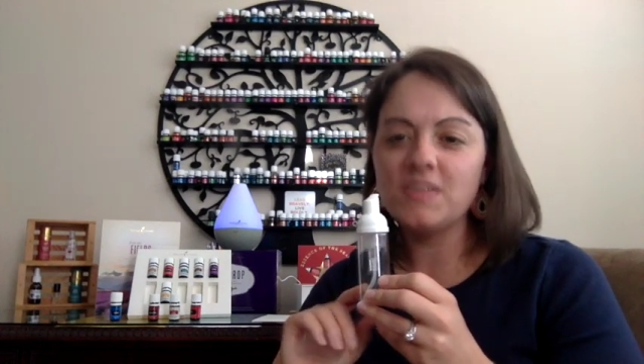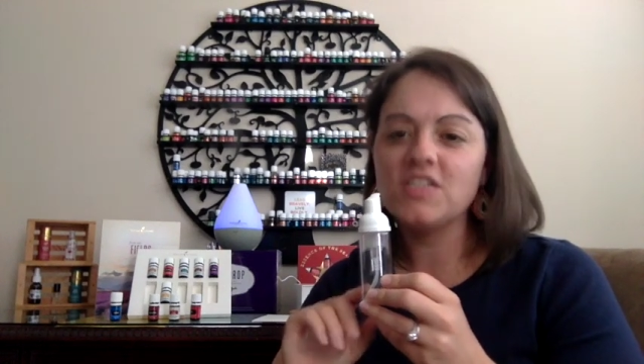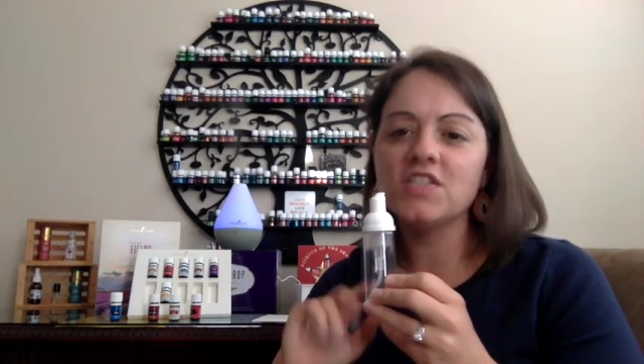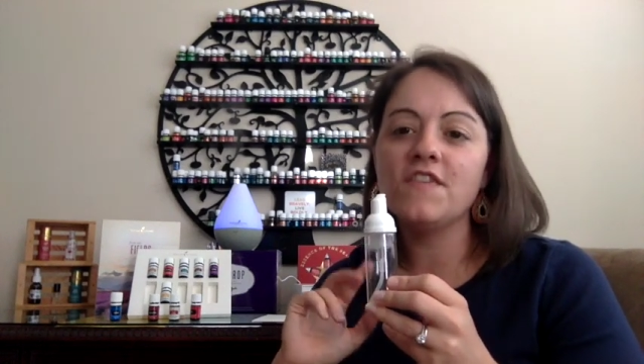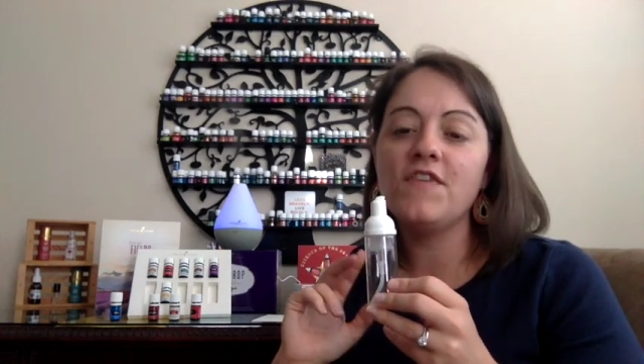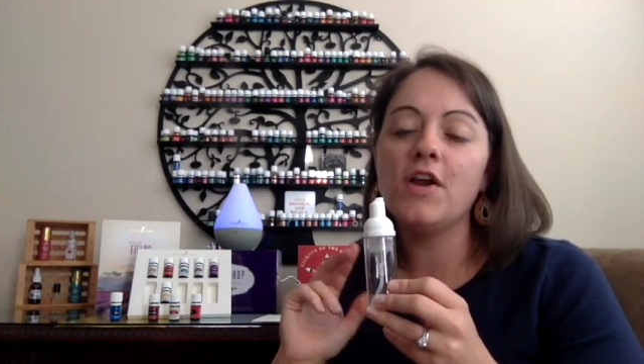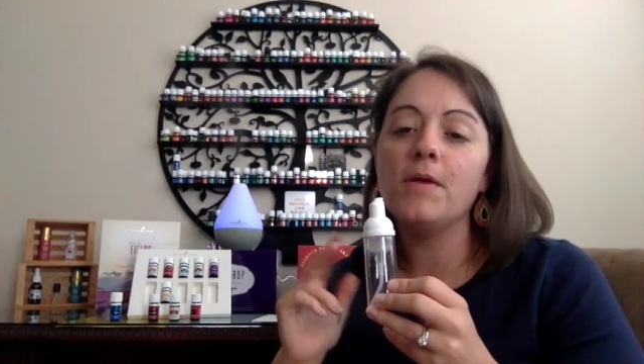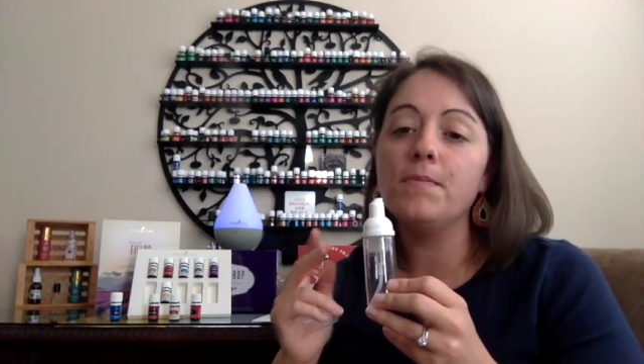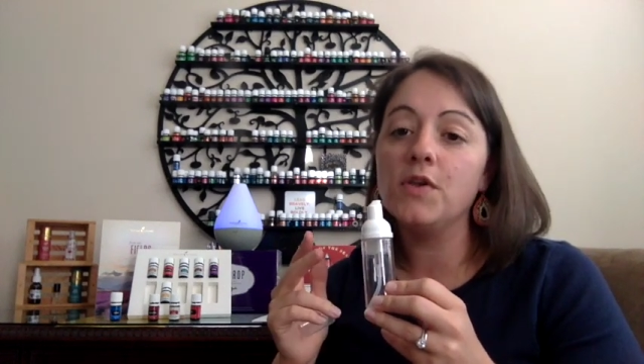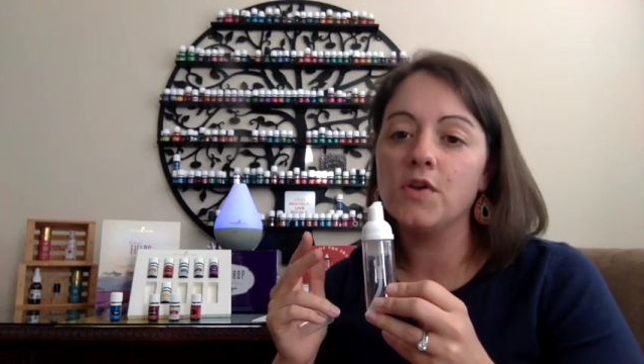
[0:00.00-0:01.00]
It's just a
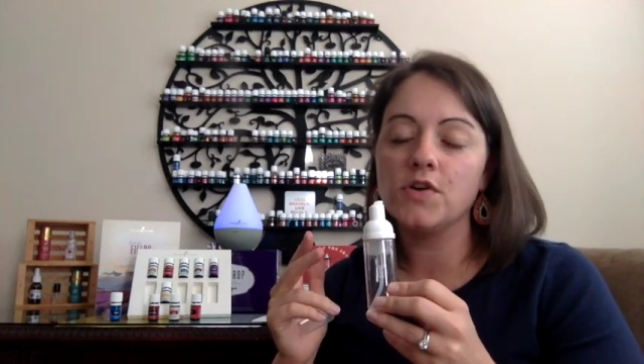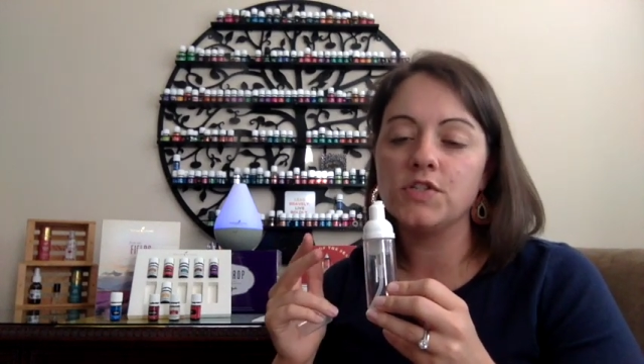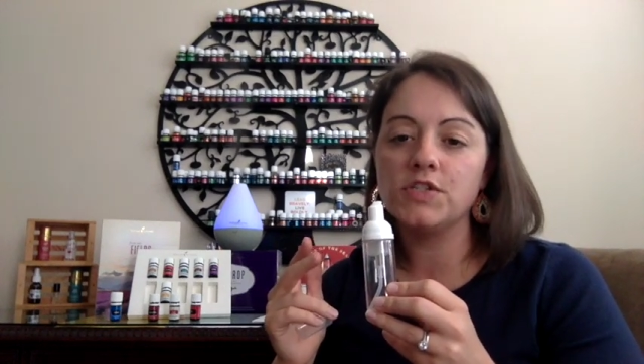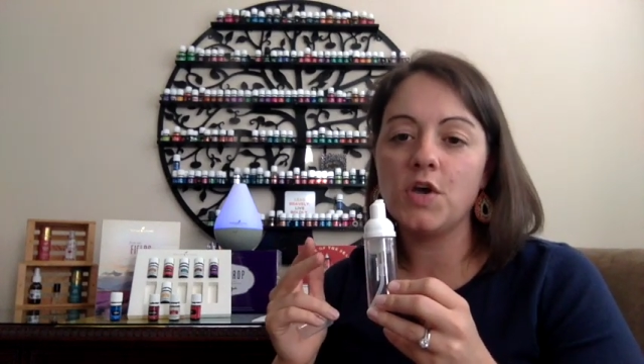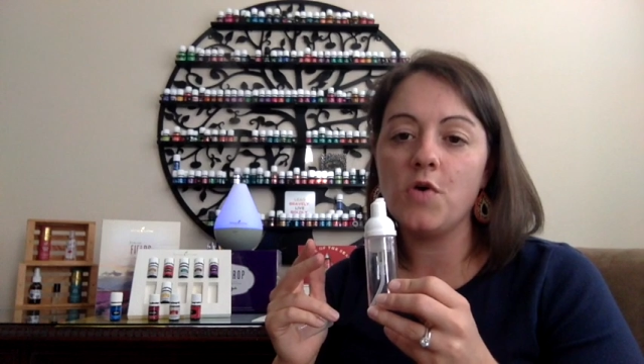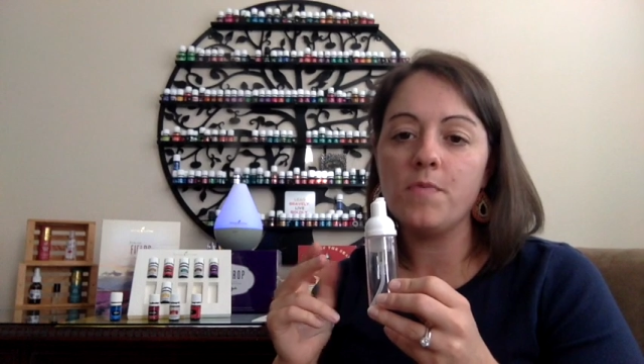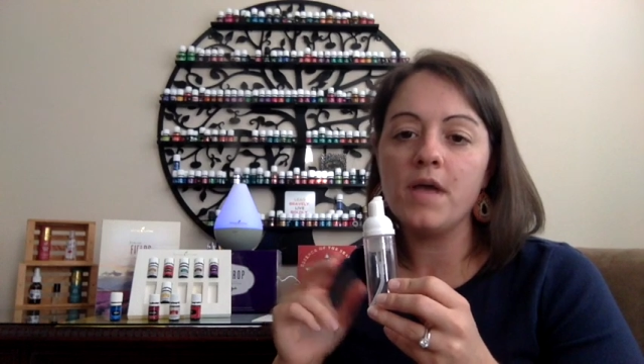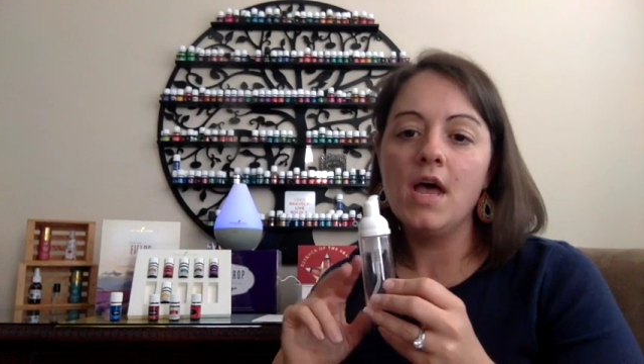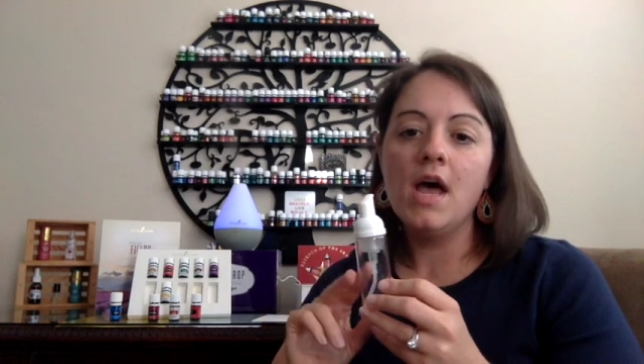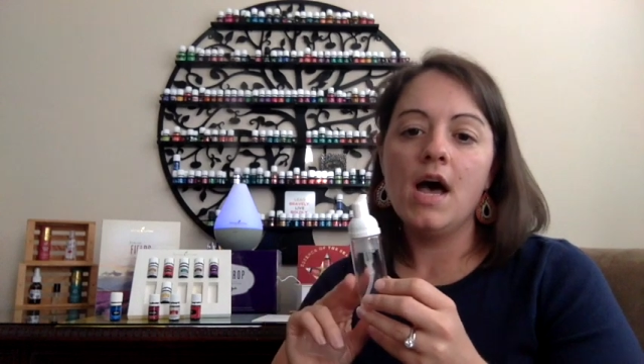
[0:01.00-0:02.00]
very pure soap
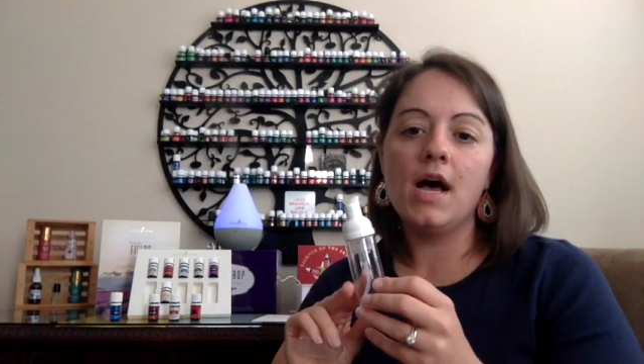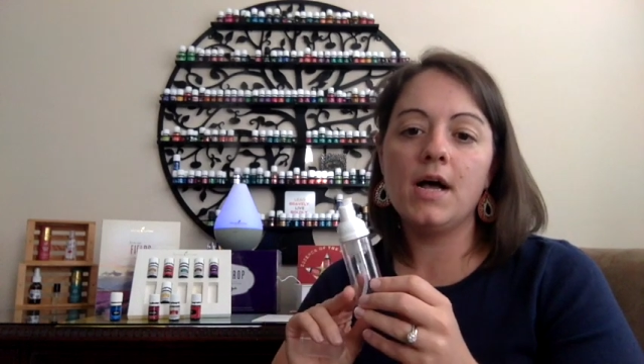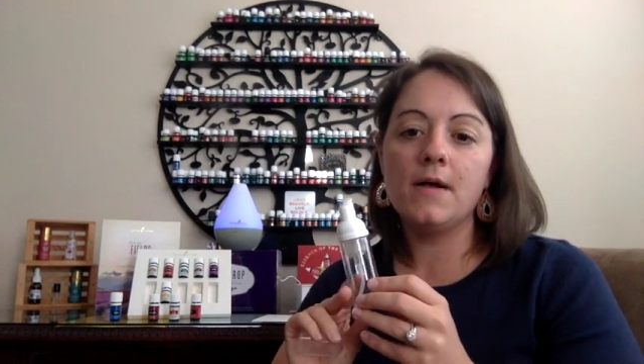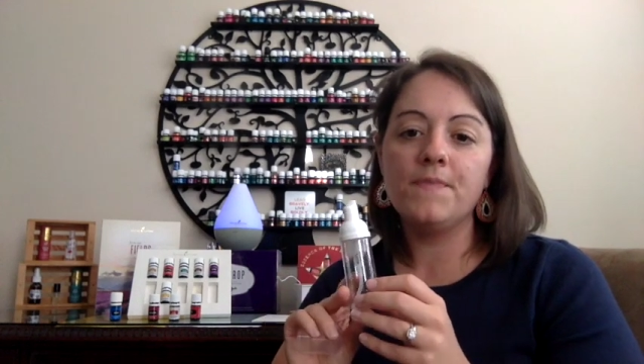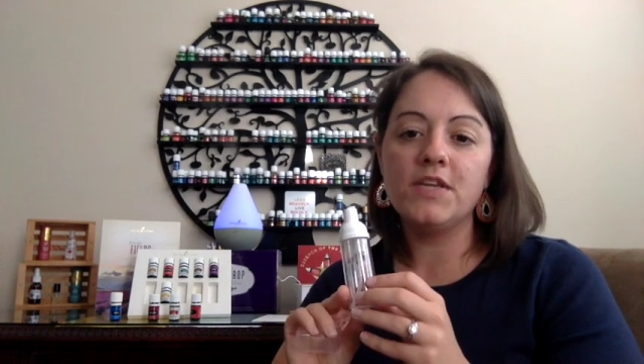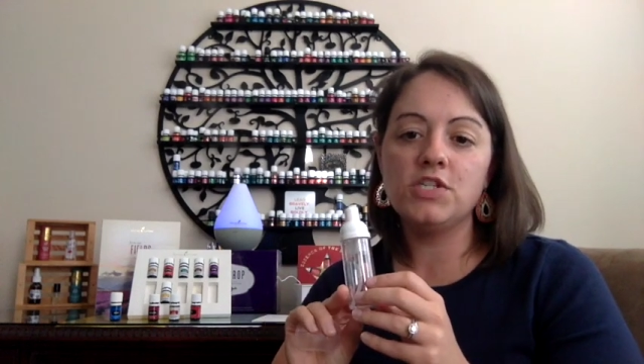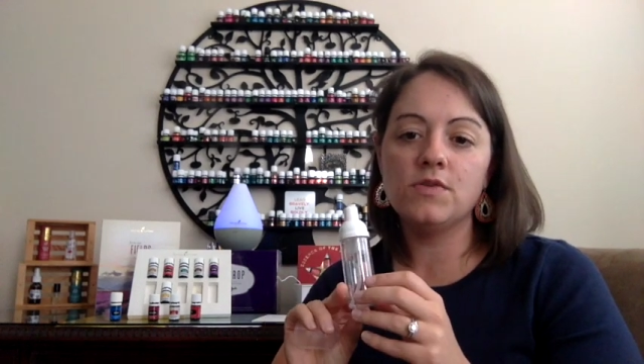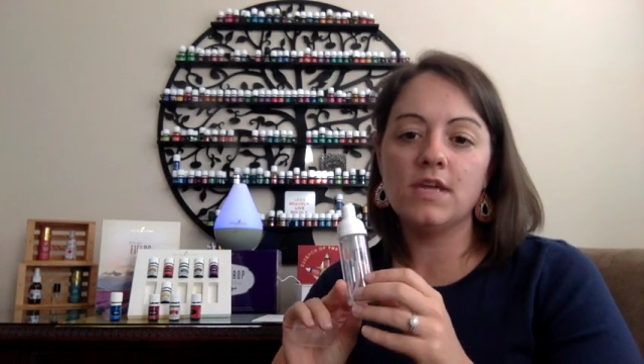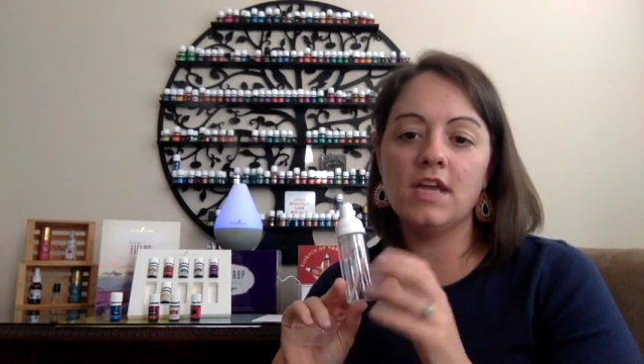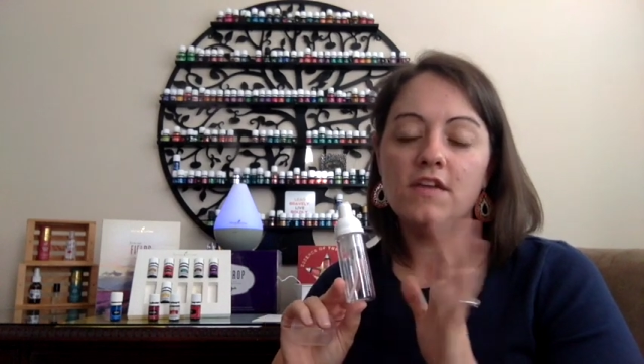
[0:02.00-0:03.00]
that you
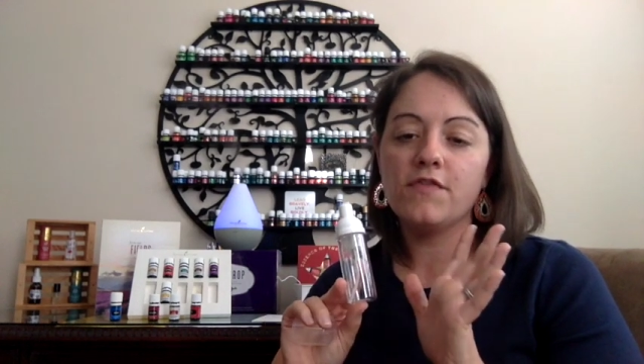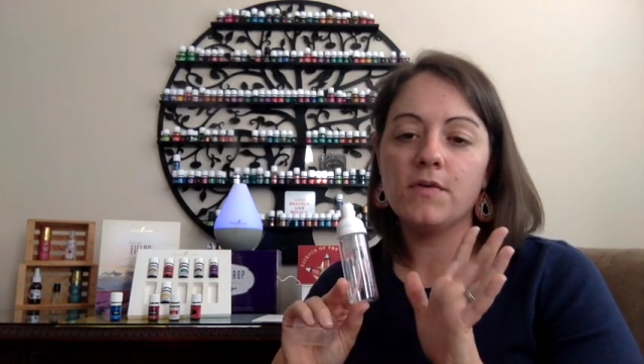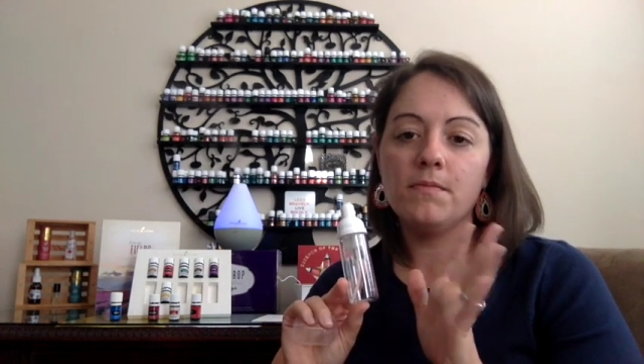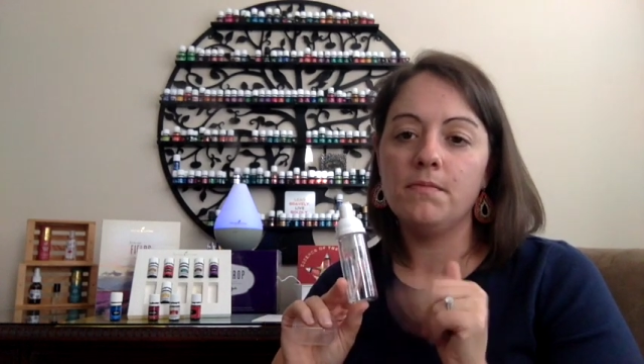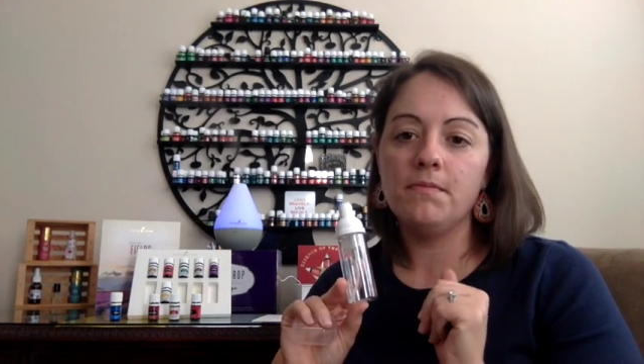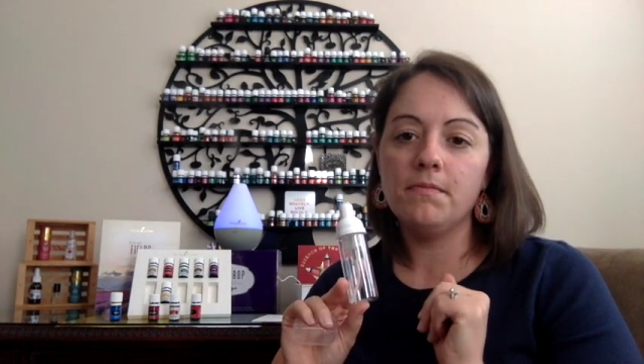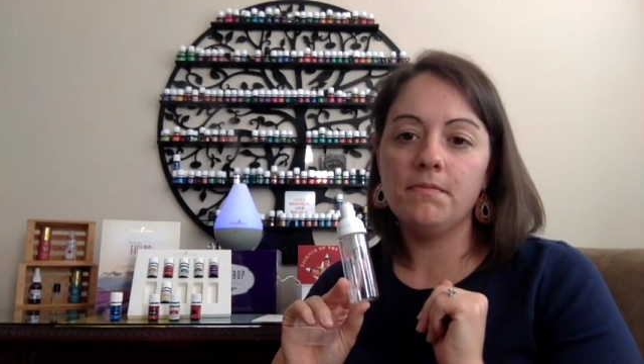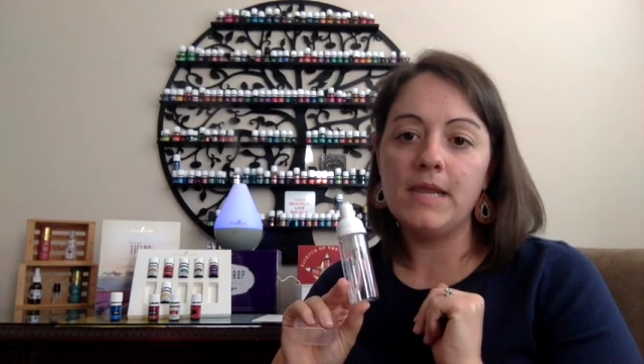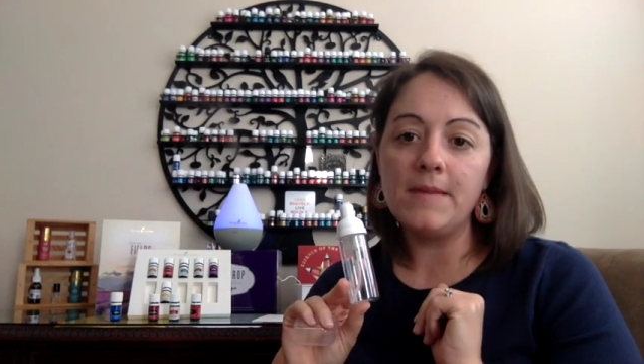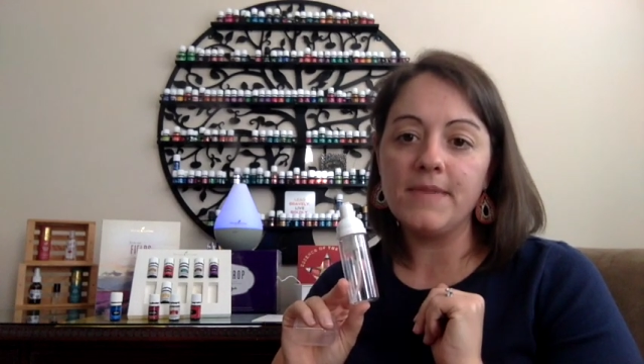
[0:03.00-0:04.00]
can get from
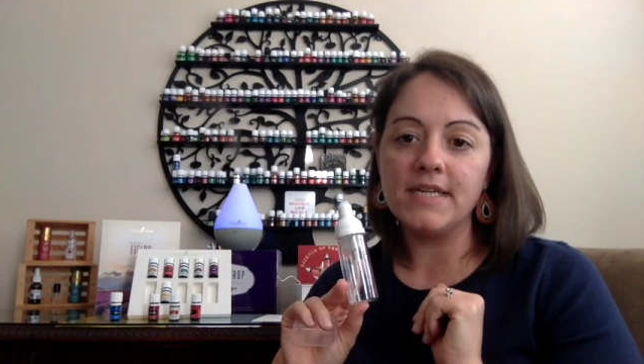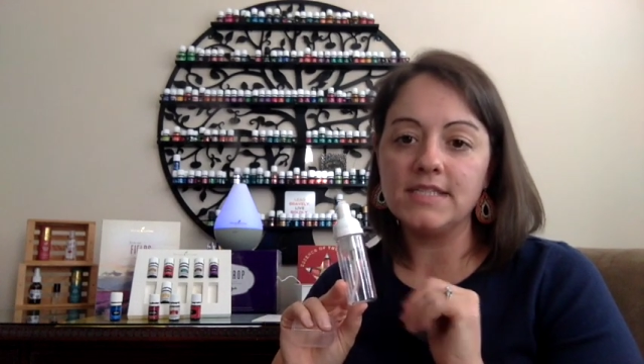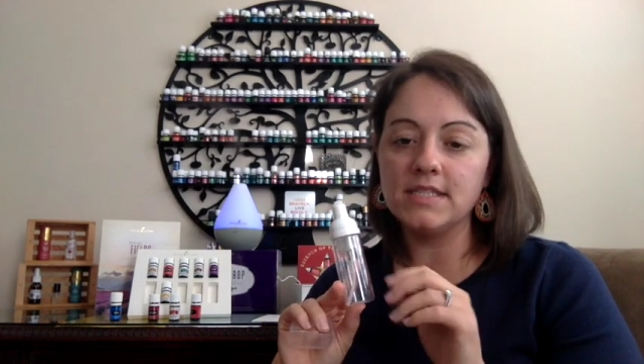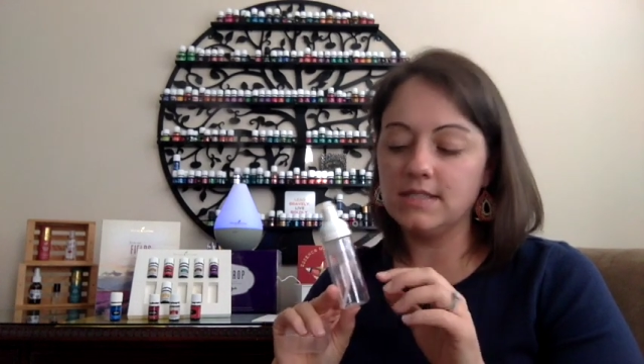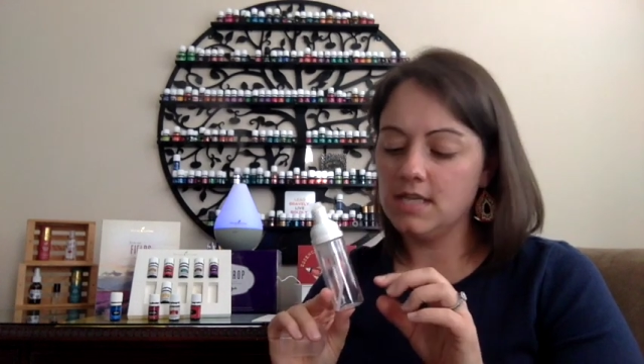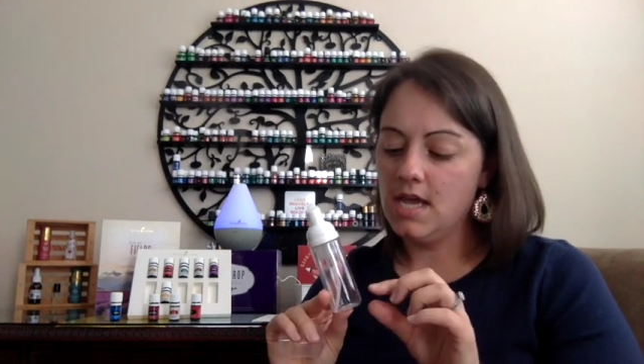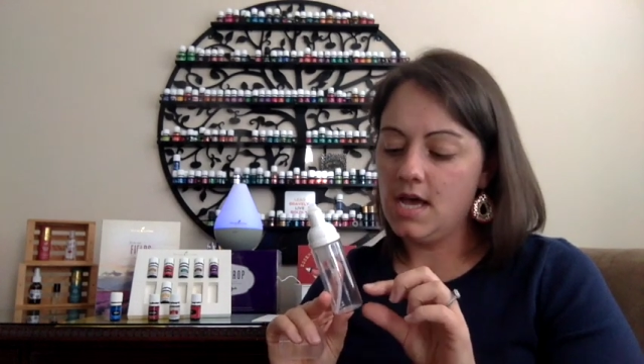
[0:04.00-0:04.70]
many places,